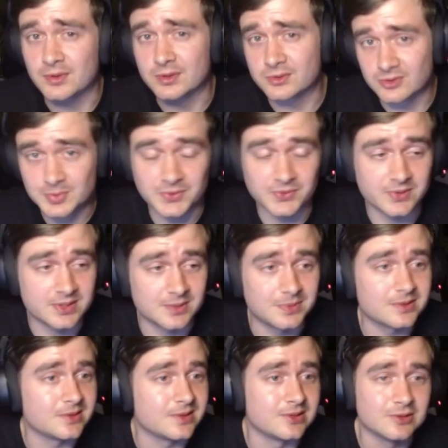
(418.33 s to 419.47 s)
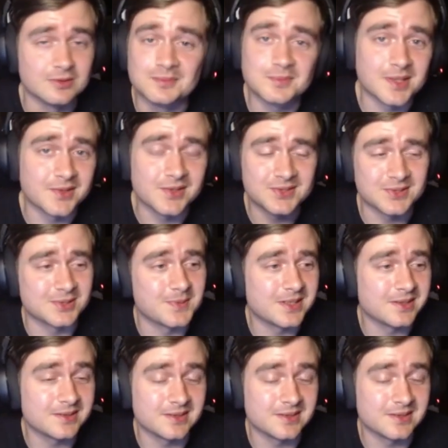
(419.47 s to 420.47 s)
troops for his ability, you play this automatically,